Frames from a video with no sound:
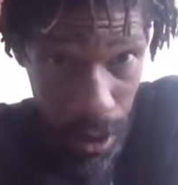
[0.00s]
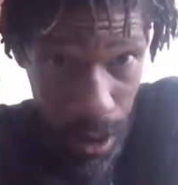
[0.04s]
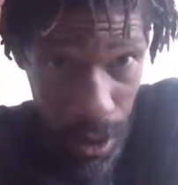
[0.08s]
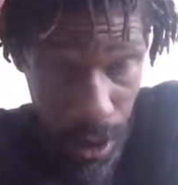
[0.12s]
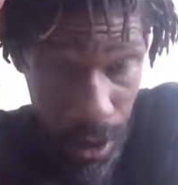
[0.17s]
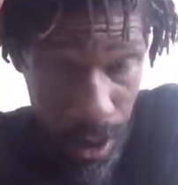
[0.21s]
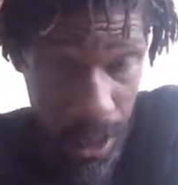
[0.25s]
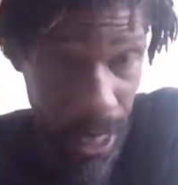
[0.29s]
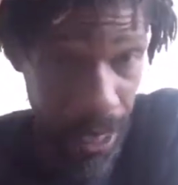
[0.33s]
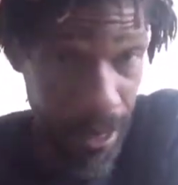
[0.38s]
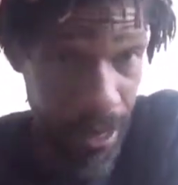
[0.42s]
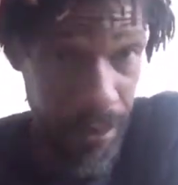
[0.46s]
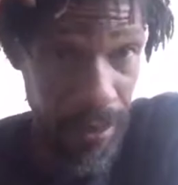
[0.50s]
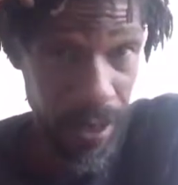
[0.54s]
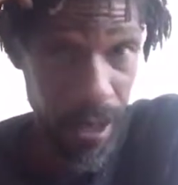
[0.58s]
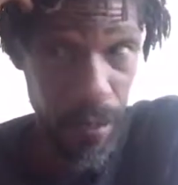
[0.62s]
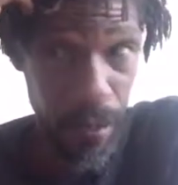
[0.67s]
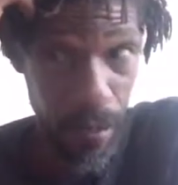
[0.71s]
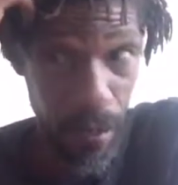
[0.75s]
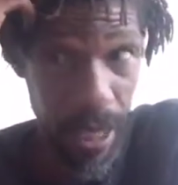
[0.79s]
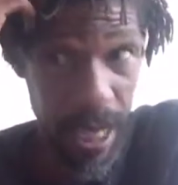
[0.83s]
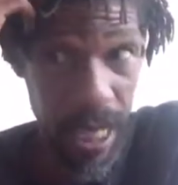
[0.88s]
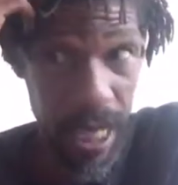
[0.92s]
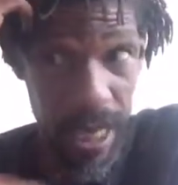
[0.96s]
That doesn't
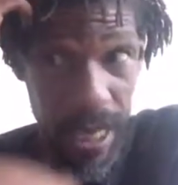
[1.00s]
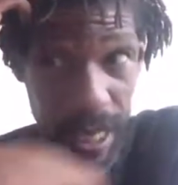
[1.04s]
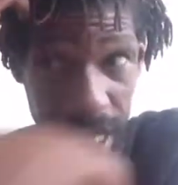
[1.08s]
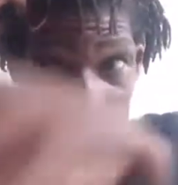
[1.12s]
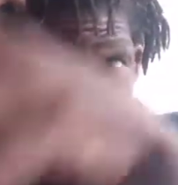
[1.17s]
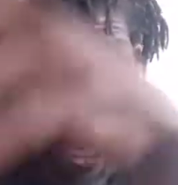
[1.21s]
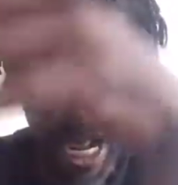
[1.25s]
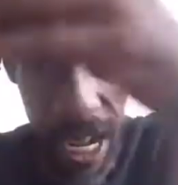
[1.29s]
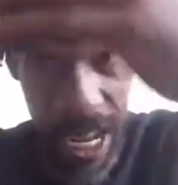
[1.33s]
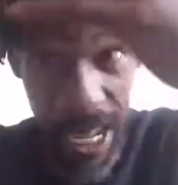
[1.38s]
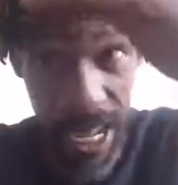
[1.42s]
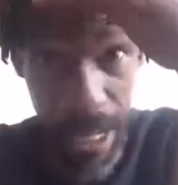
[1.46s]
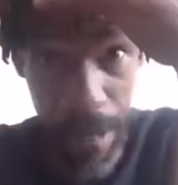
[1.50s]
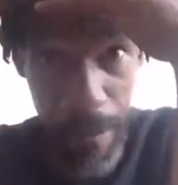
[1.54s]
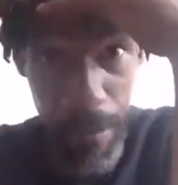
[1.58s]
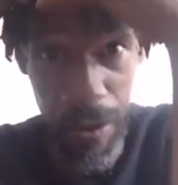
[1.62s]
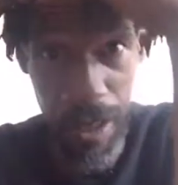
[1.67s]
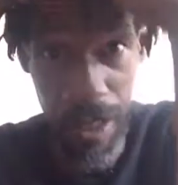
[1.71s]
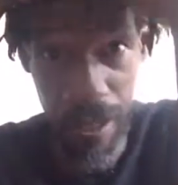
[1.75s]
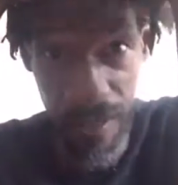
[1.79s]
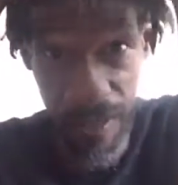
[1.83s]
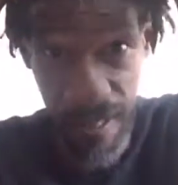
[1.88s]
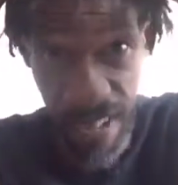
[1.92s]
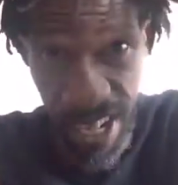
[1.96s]
mean that I am
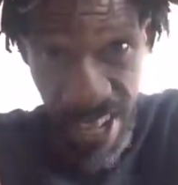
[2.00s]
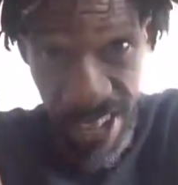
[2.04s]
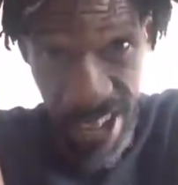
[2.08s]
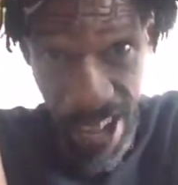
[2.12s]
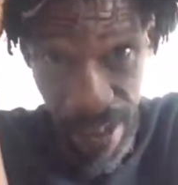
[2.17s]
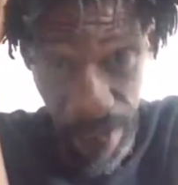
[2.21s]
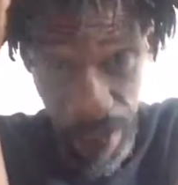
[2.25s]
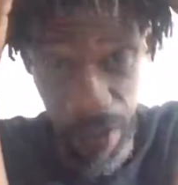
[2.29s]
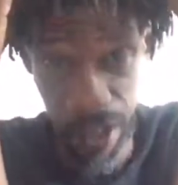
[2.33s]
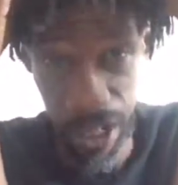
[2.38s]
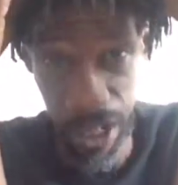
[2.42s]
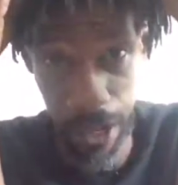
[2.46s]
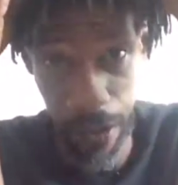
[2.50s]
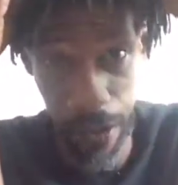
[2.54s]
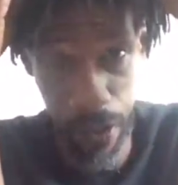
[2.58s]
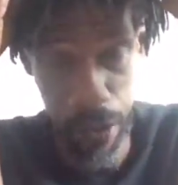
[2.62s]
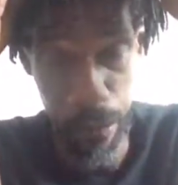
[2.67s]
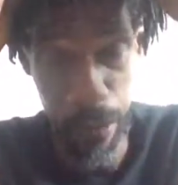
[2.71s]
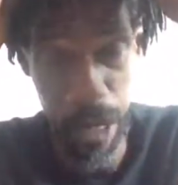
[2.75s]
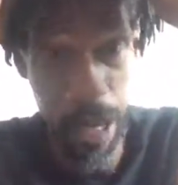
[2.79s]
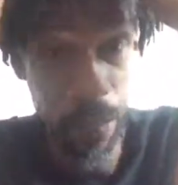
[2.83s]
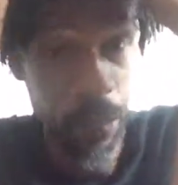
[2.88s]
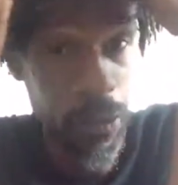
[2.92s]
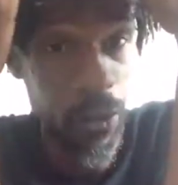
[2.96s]
just like every other
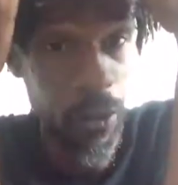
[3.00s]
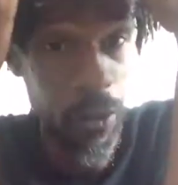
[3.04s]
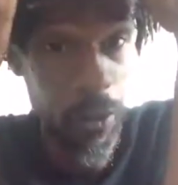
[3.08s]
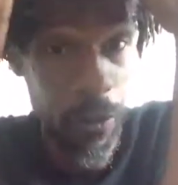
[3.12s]
mammal.